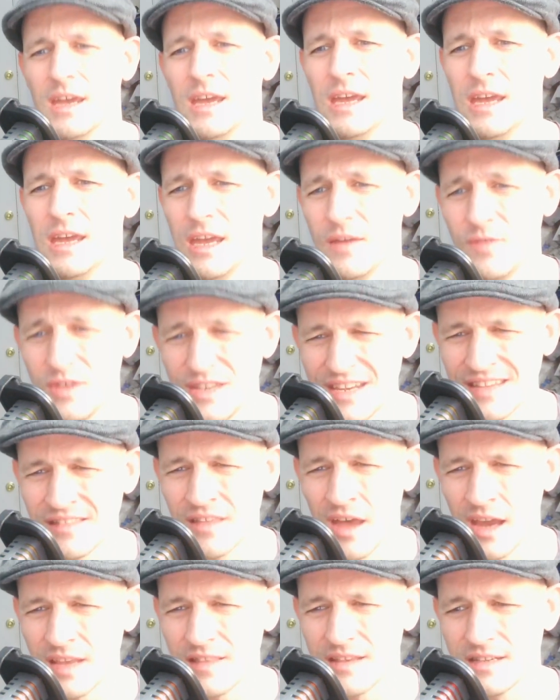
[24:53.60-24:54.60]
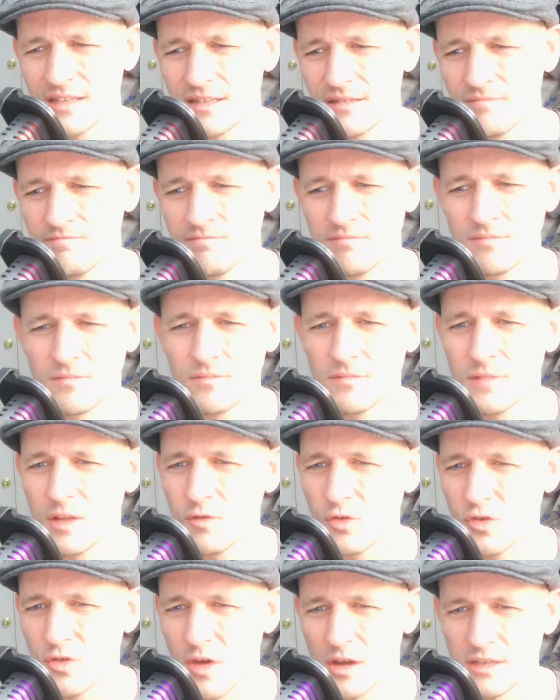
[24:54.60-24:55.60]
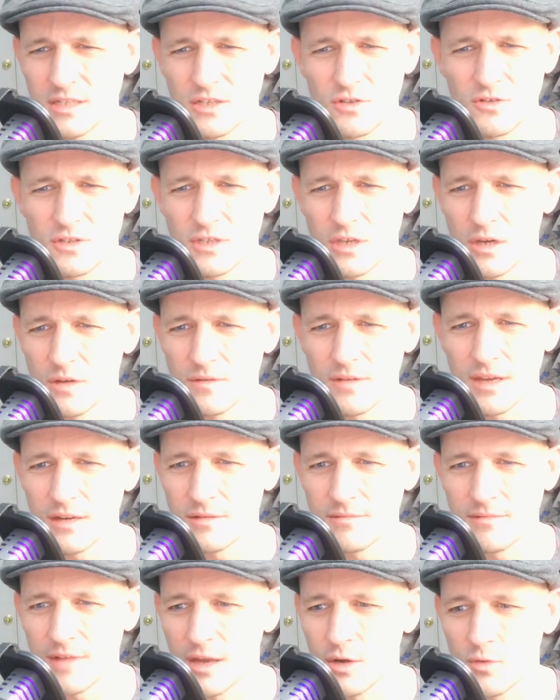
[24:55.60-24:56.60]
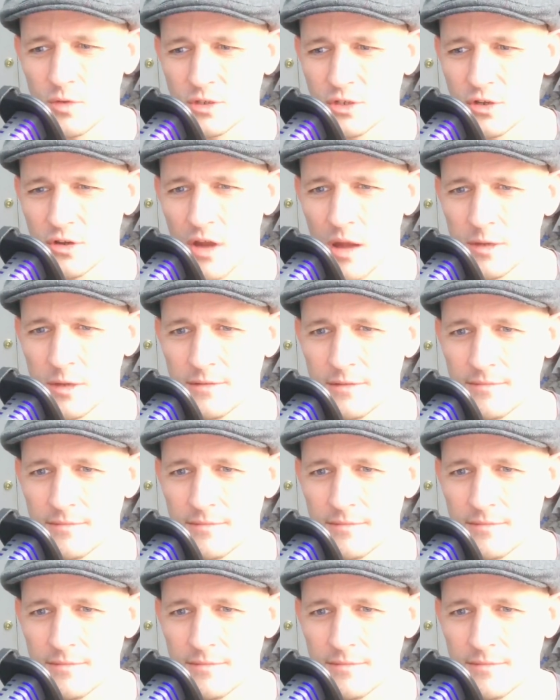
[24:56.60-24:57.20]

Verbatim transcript: If you didn't like this, leave your thoughts to yourself. I don't, I don't want your comment.